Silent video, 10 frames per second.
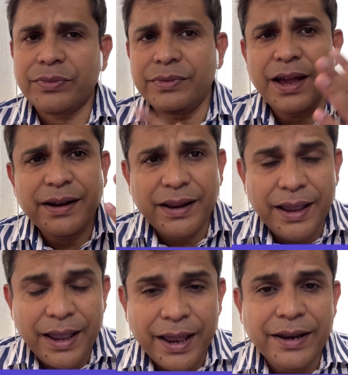That
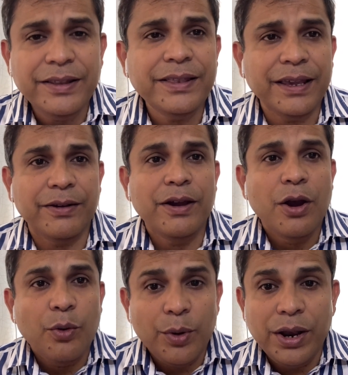anything,
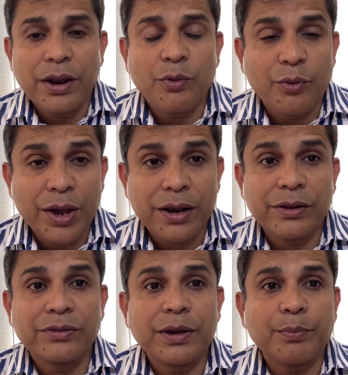where
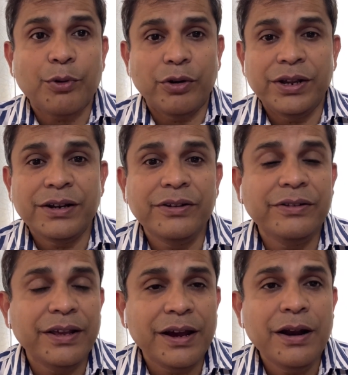is the project is
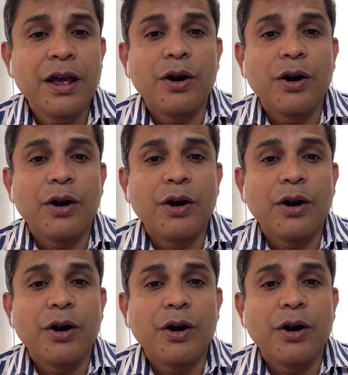there,